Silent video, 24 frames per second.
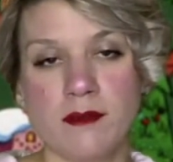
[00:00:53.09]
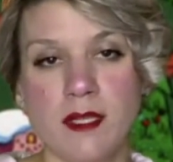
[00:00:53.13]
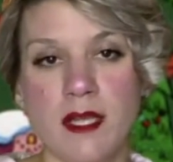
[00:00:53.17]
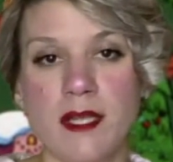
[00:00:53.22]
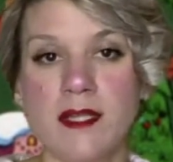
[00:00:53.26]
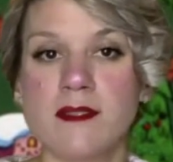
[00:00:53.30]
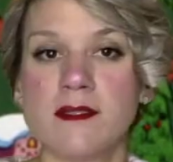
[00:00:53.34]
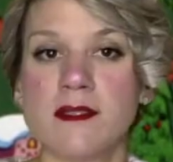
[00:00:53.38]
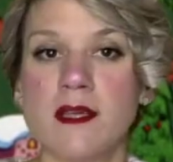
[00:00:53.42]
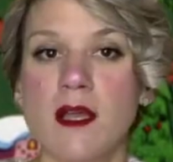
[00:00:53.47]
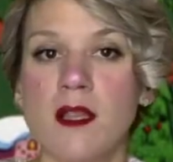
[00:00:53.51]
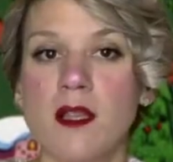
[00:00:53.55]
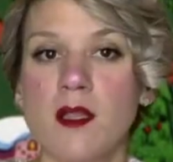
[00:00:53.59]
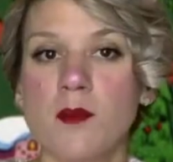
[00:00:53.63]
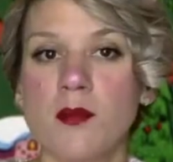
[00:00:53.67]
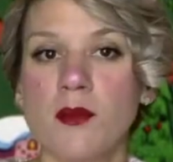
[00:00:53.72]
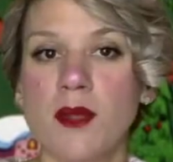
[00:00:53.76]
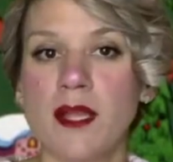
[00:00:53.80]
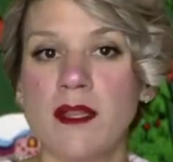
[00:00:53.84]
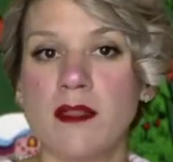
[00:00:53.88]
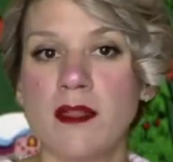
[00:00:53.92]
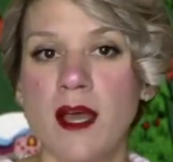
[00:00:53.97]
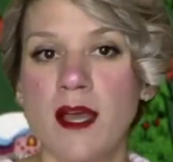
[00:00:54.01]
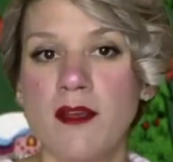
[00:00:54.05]
and
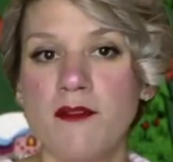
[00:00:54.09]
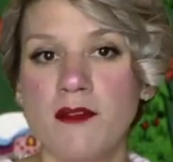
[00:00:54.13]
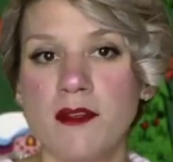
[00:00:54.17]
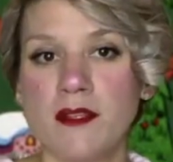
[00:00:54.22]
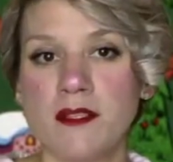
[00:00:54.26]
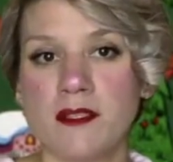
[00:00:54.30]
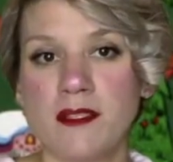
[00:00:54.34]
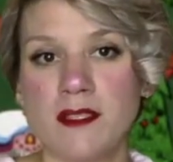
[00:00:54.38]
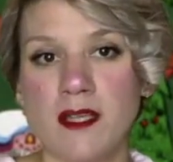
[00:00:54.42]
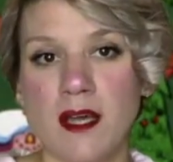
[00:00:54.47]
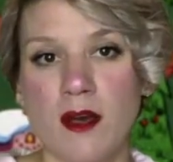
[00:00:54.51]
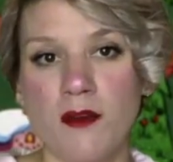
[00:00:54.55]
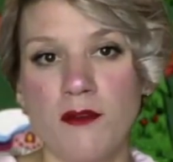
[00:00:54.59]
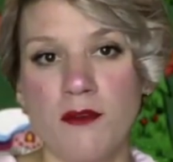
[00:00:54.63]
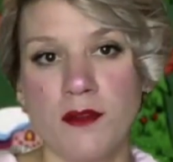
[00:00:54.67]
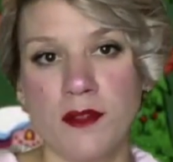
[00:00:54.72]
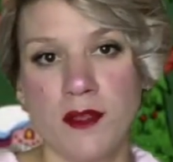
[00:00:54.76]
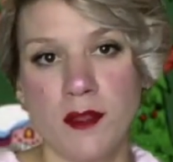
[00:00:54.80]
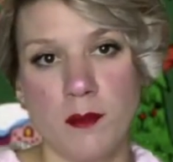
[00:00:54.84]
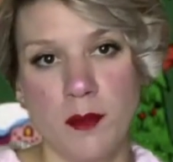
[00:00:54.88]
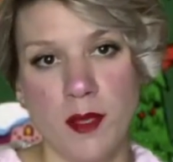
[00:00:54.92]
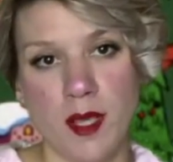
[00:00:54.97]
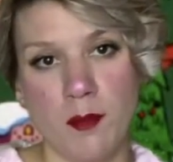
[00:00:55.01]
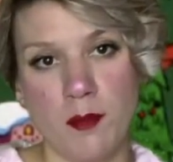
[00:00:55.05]
celebrate life itself and
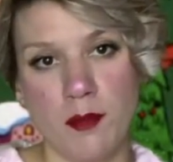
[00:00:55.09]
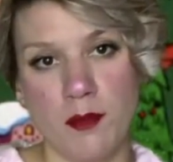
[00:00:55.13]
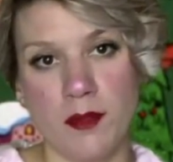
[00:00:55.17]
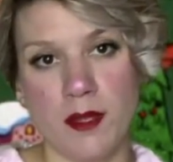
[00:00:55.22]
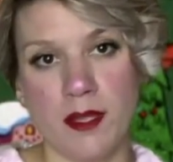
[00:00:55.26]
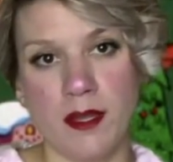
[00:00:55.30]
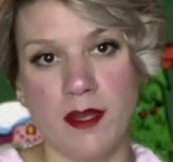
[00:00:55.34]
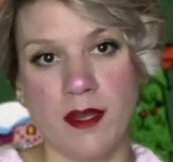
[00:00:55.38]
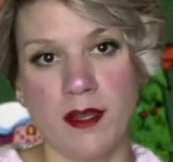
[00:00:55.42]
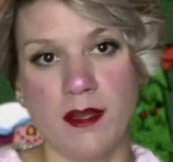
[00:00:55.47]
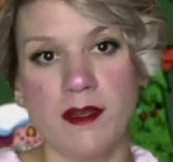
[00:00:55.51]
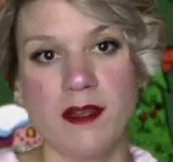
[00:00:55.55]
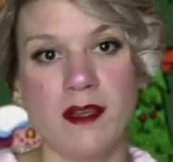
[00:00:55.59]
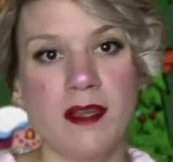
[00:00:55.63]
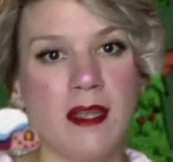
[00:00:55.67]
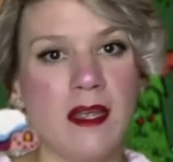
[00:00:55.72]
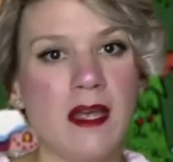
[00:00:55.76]
the people in it,